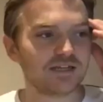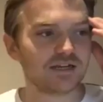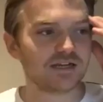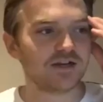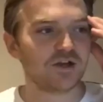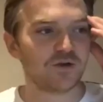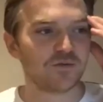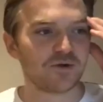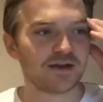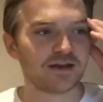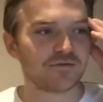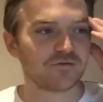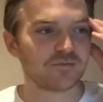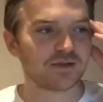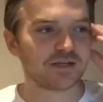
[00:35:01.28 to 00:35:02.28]
like a
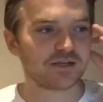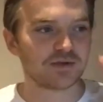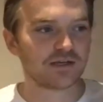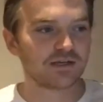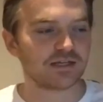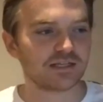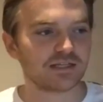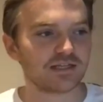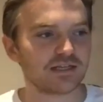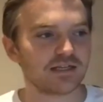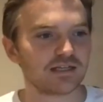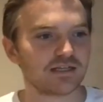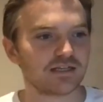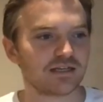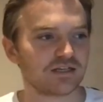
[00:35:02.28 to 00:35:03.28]
no-brainer for me as well.
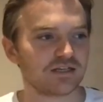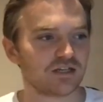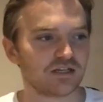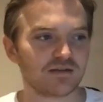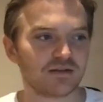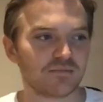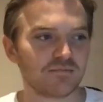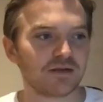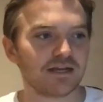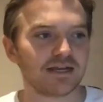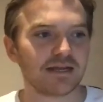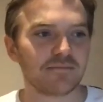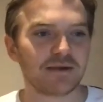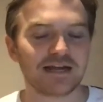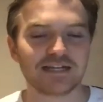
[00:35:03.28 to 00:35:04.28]
It's like just
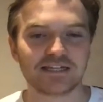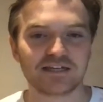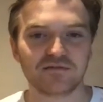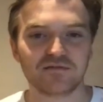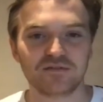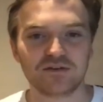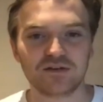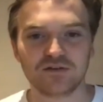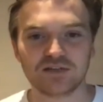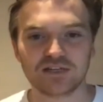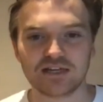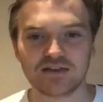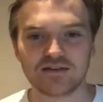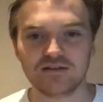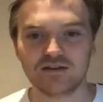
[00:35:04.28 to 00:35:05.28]
completely passive
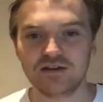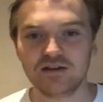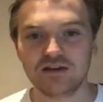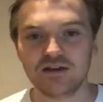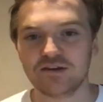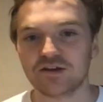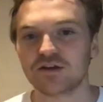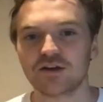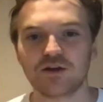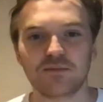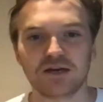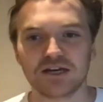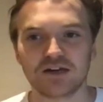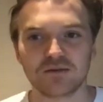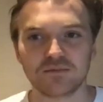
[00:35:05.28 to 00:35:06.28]
content, and you can go
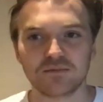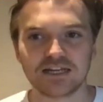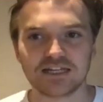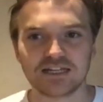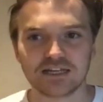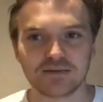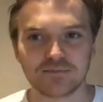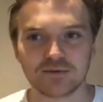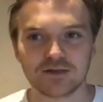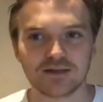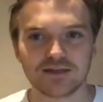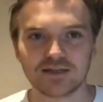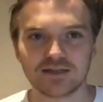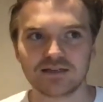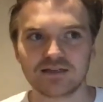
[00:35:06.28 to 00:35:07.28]
back and update it, but
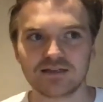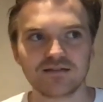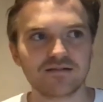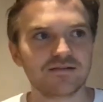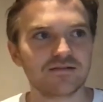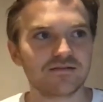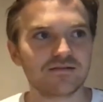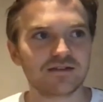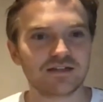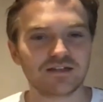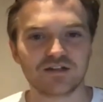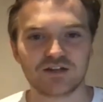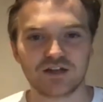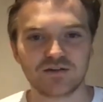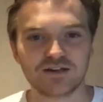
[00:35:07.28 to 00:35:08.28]
it's
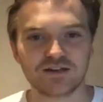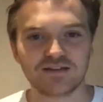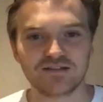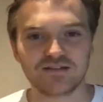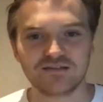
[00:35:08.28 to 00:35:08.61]
just going.